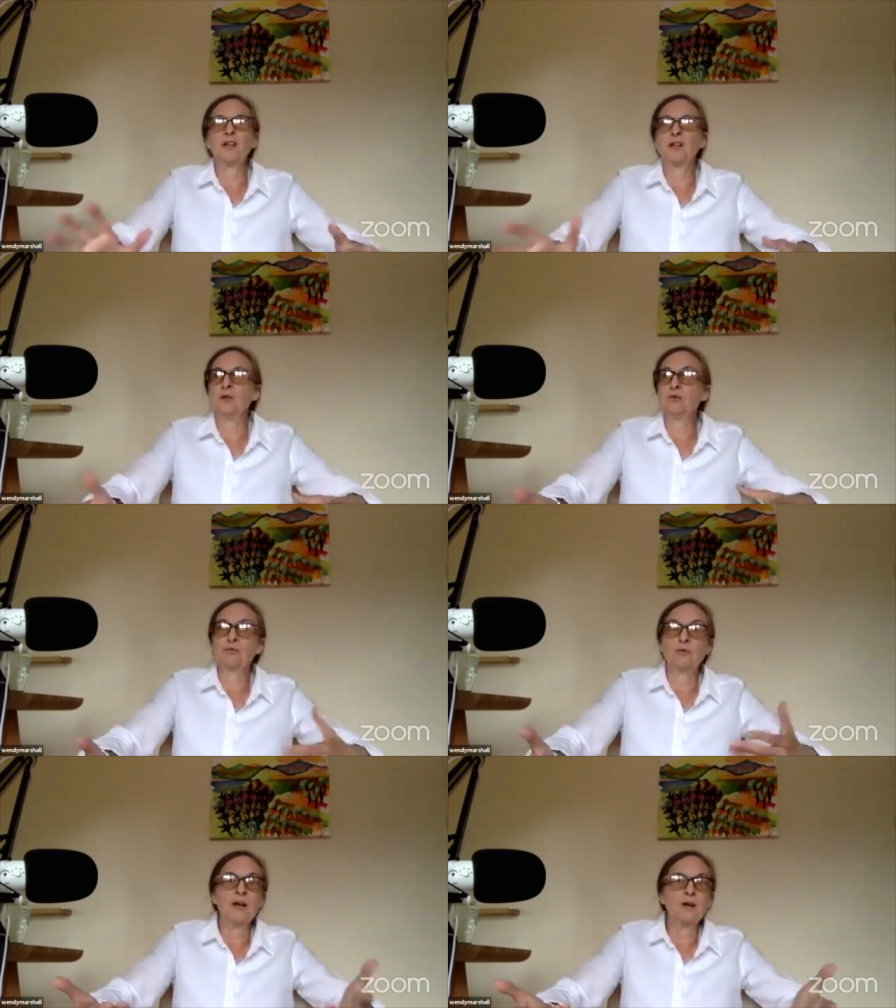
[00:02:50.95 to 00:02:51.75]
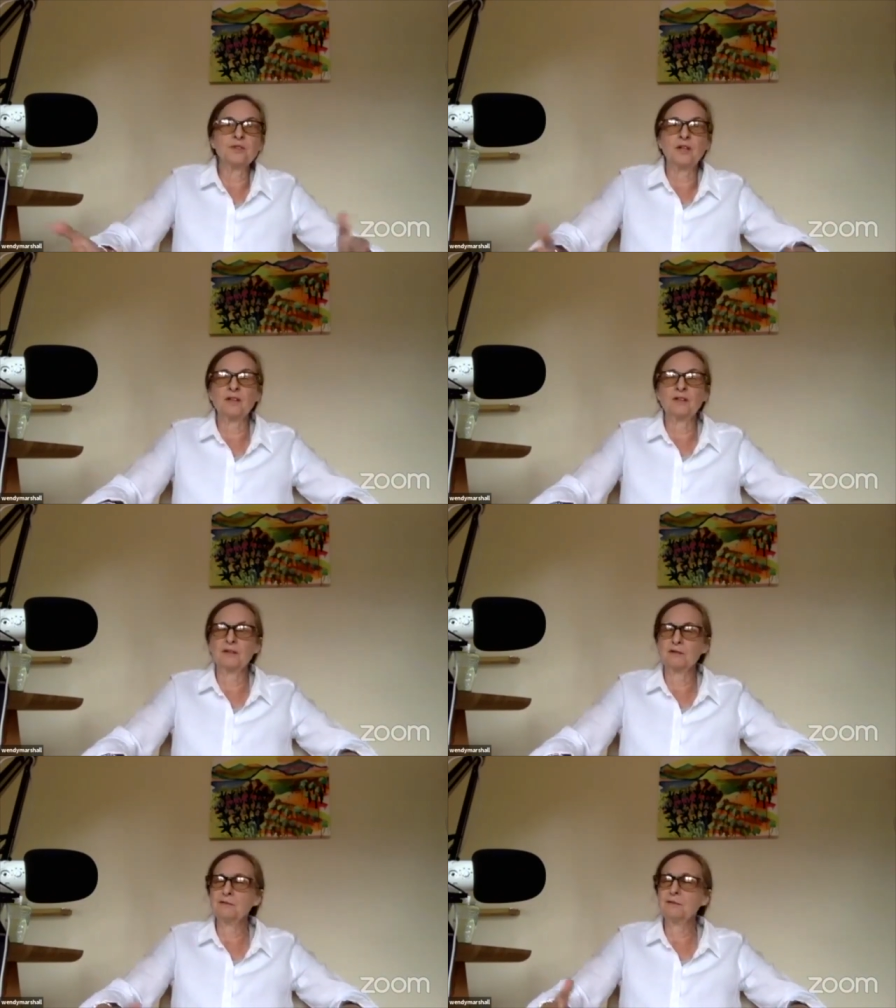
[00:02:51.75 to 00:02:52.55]
And I look around and I think,
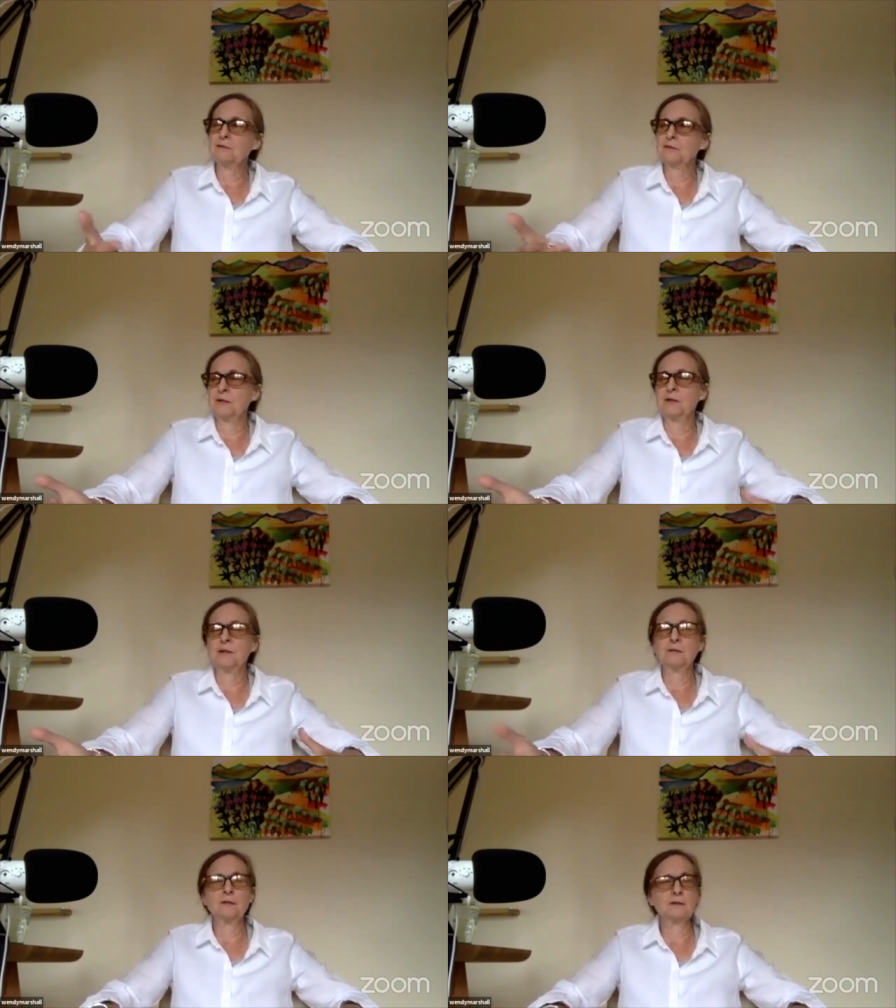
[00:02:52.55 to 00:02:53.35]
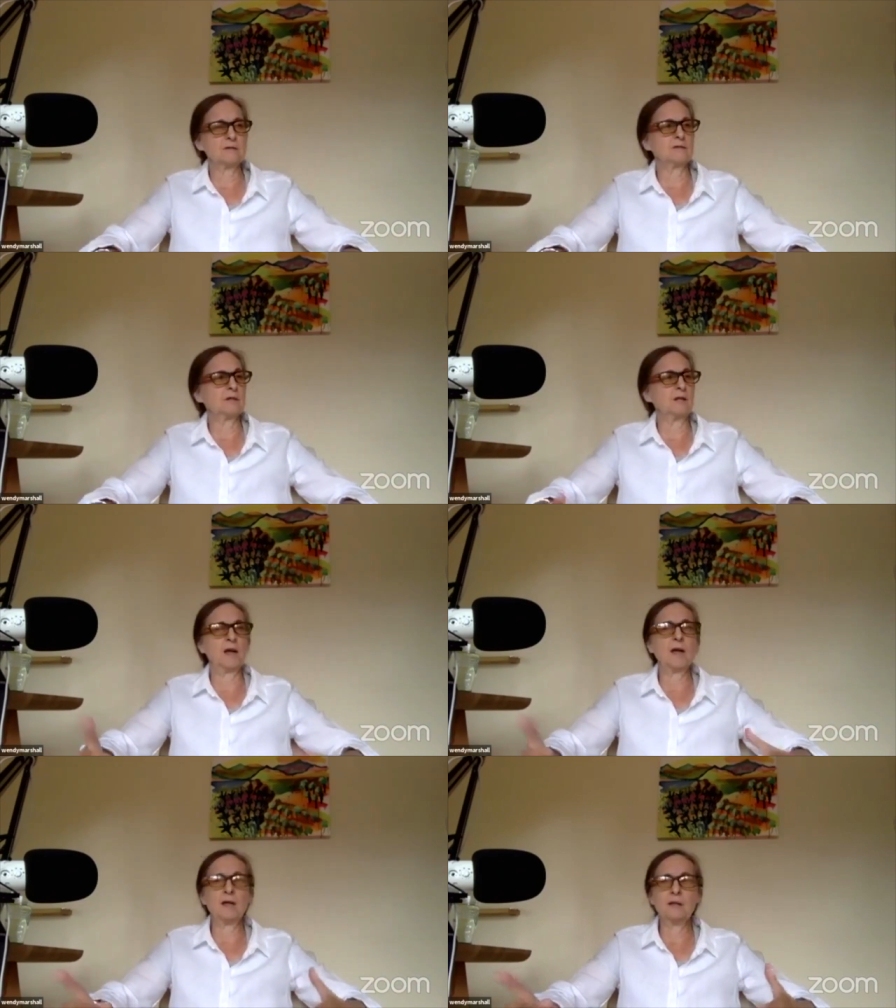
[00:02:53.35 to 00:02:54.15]
oh, this is really
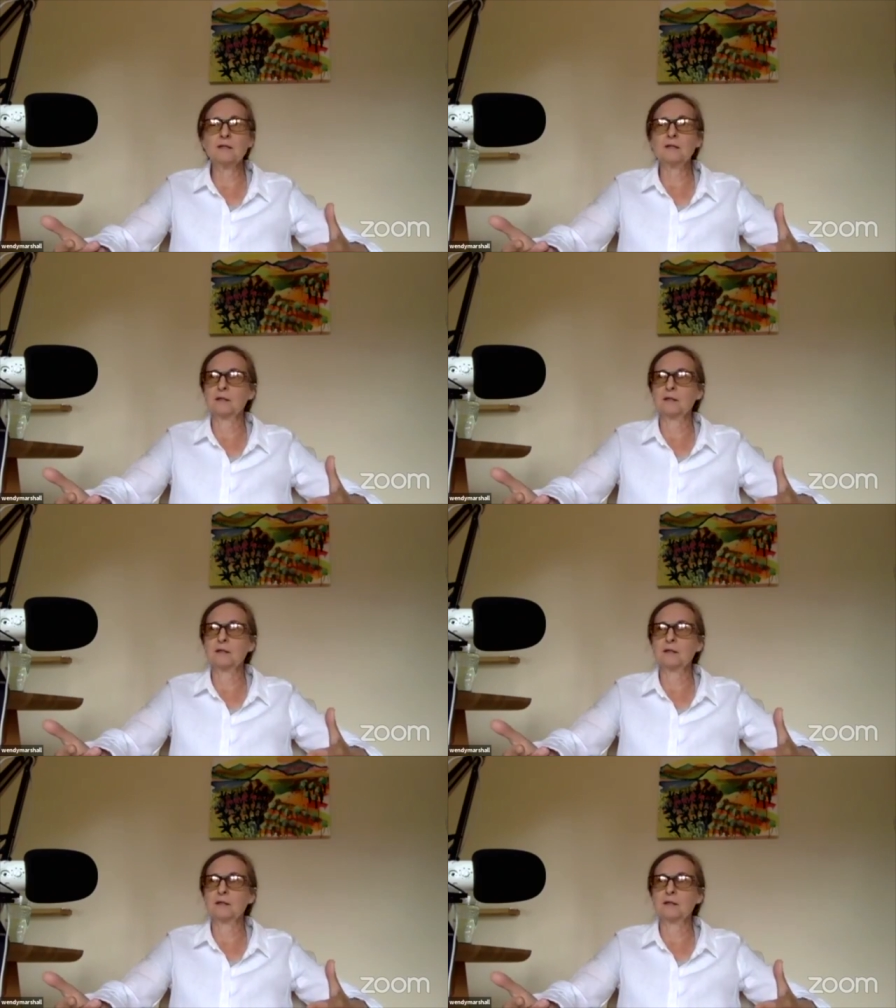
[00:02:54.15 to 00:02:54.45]
nice.